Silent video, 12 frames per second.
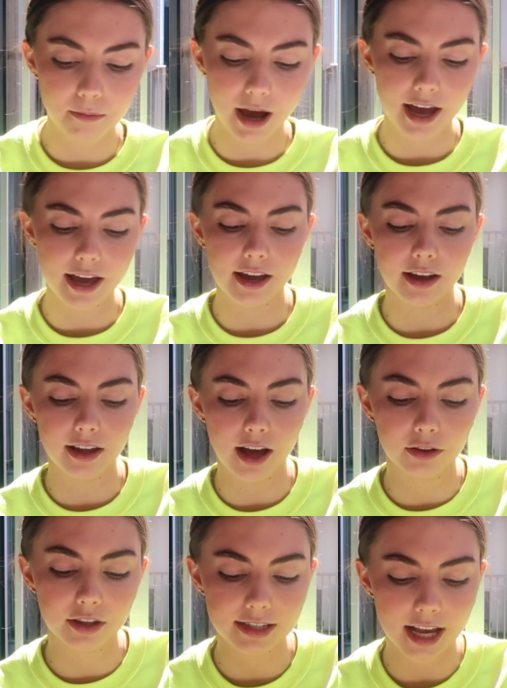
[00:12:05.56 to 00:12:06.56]
my
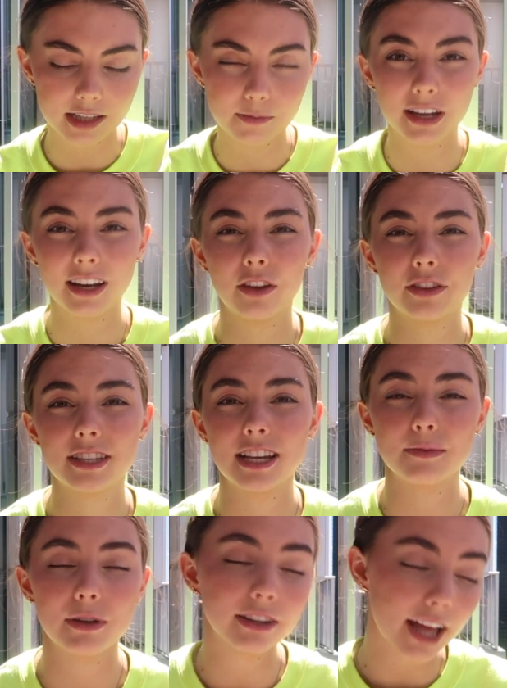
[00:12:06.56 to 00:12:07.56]
health assessment and health
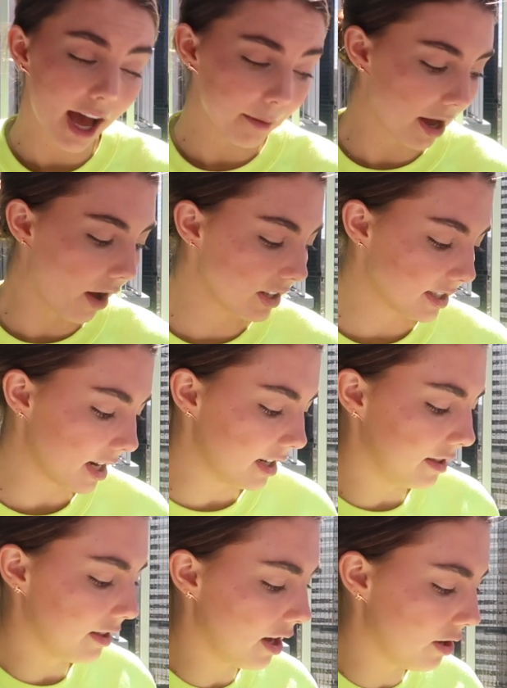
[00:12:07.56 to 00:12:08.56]
assessment lab, how I
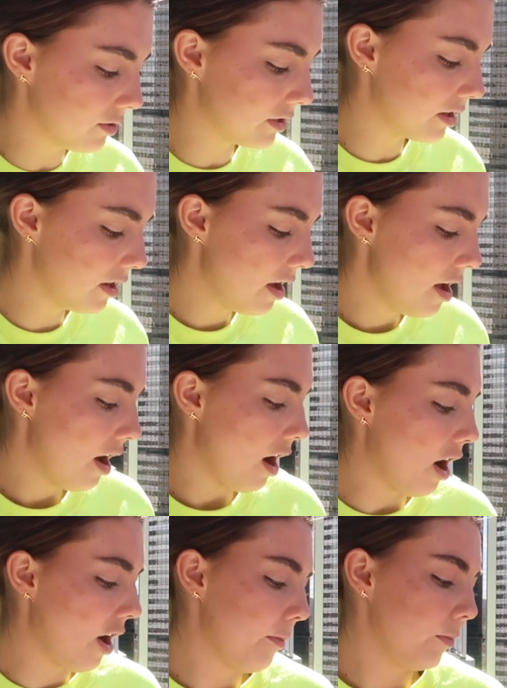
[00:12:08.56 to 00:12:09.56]
studied those.
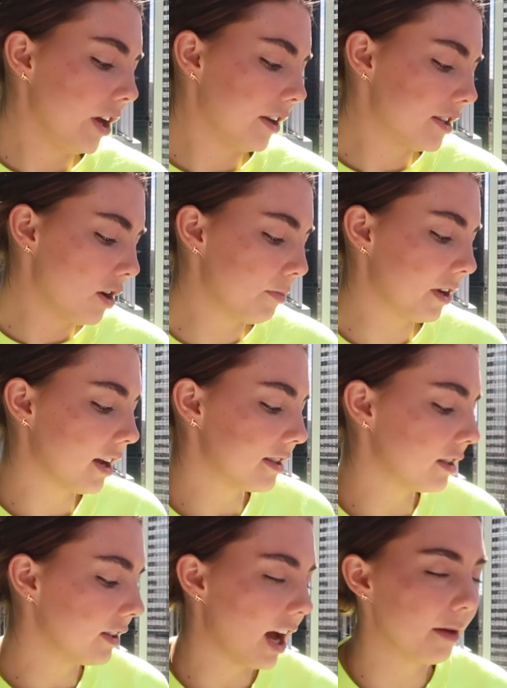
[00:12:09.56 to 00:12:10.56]
We also, because
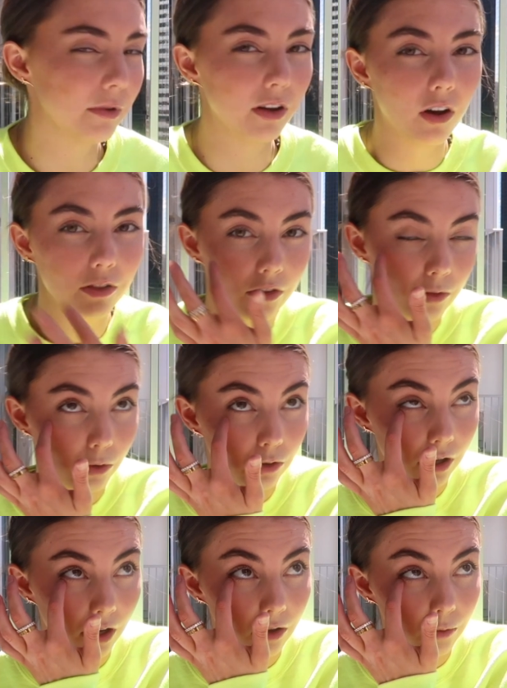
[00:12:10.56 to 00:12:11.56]
our lab, we
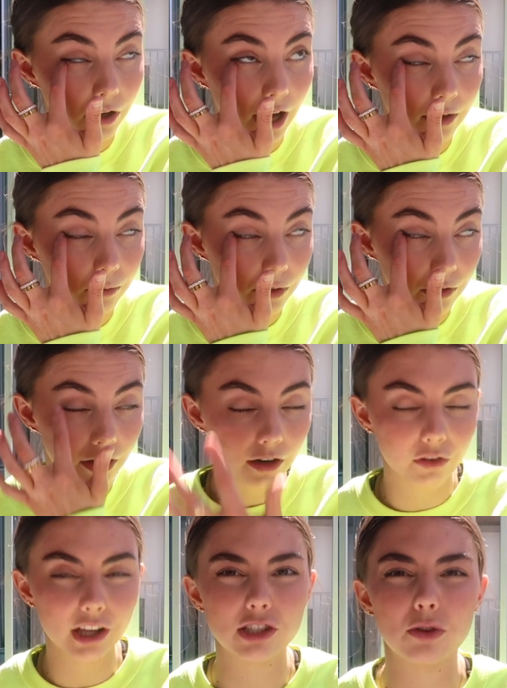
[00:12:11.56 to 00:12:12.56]
were there
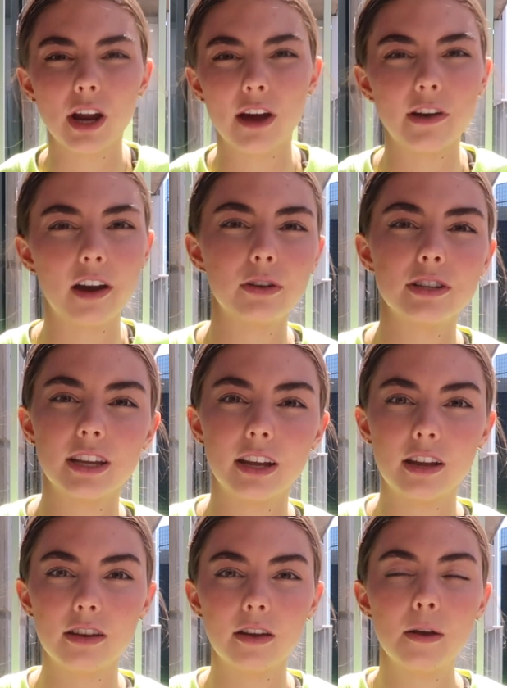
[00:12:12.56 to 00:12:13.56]
for like 2.5 hours,
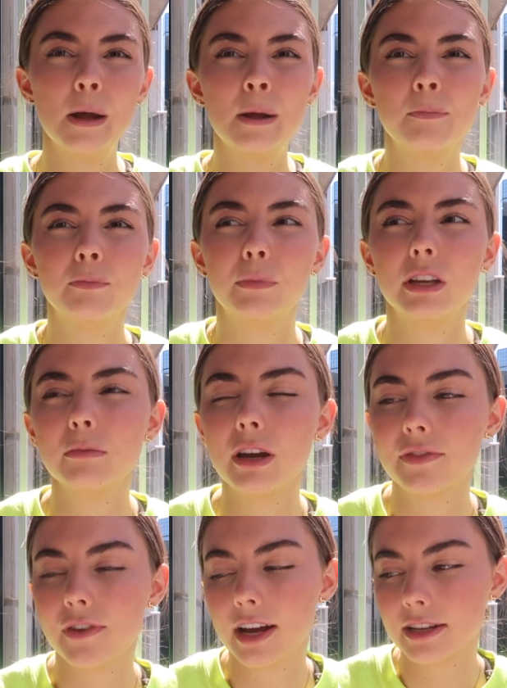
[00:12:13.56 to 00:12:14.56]
and me and
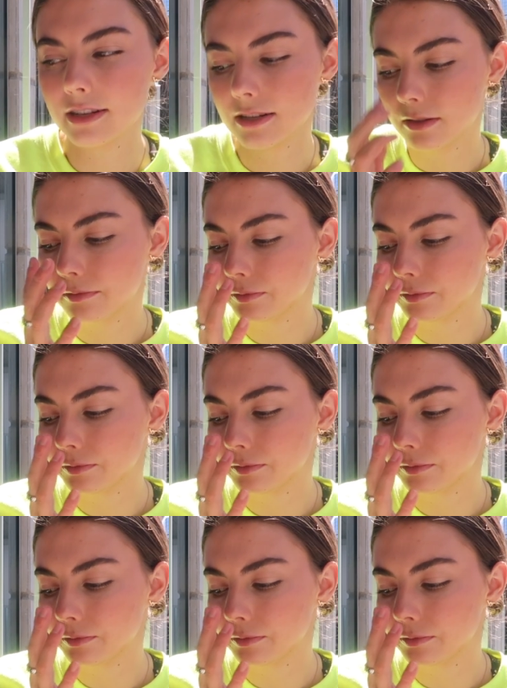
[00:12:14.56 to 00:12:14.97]
my friends,